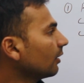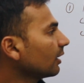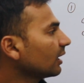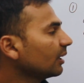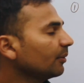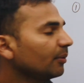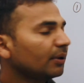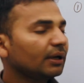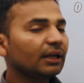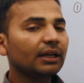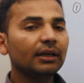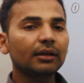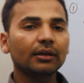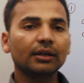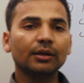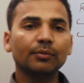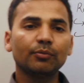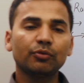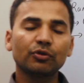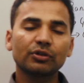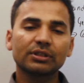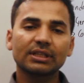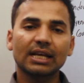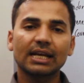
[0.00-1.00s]
Given an
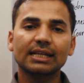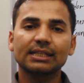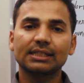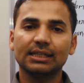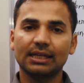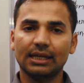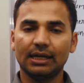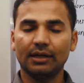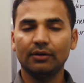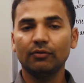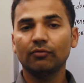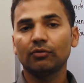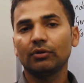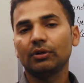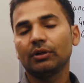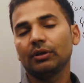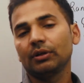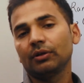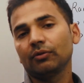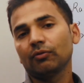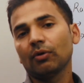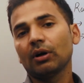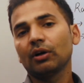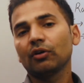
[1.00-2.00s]
input size n,
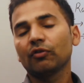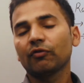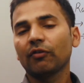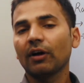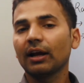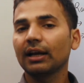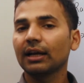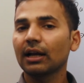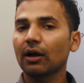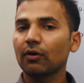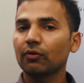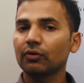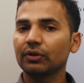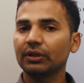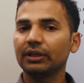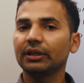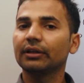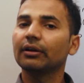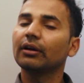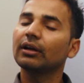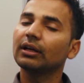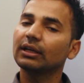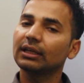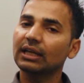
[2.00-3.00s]
we want to find out the
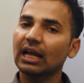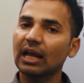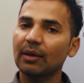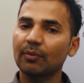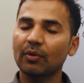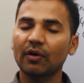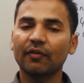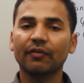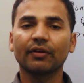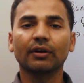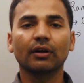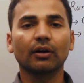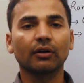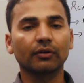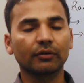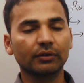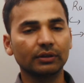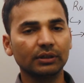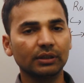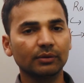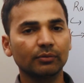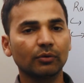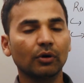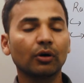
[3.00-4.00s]
running time of an
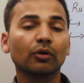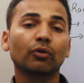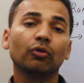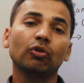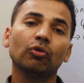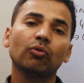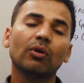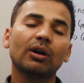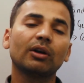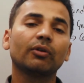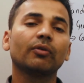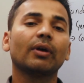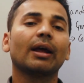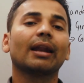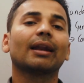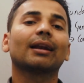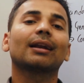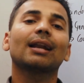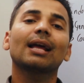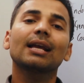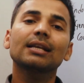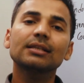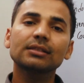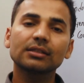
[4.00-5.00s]
algorithm, or we want to
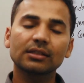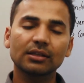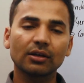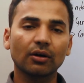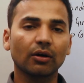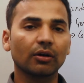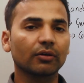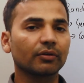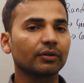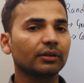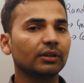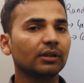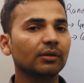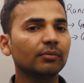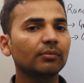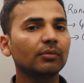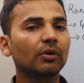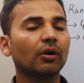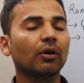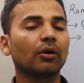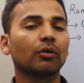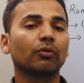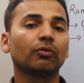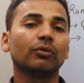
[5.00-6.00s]
analyze the
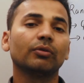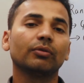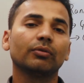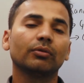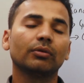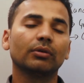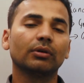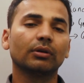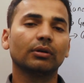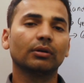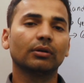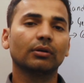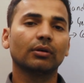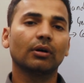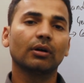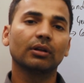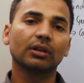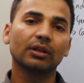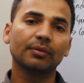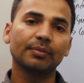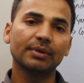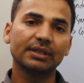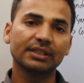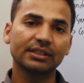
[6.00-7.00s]
algorithm, or on
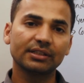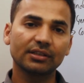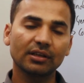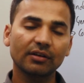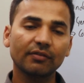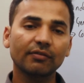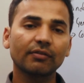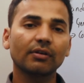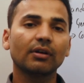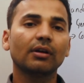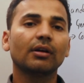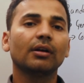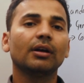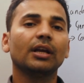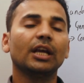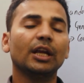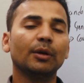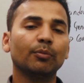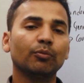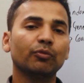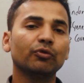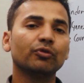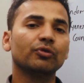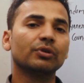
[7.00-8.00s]
the basis of
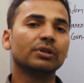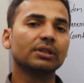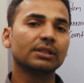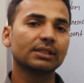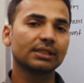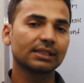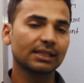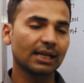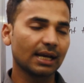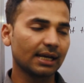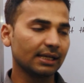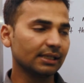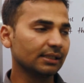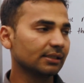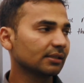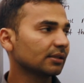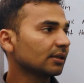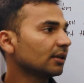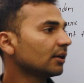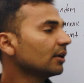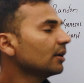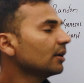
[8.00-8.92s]
input size.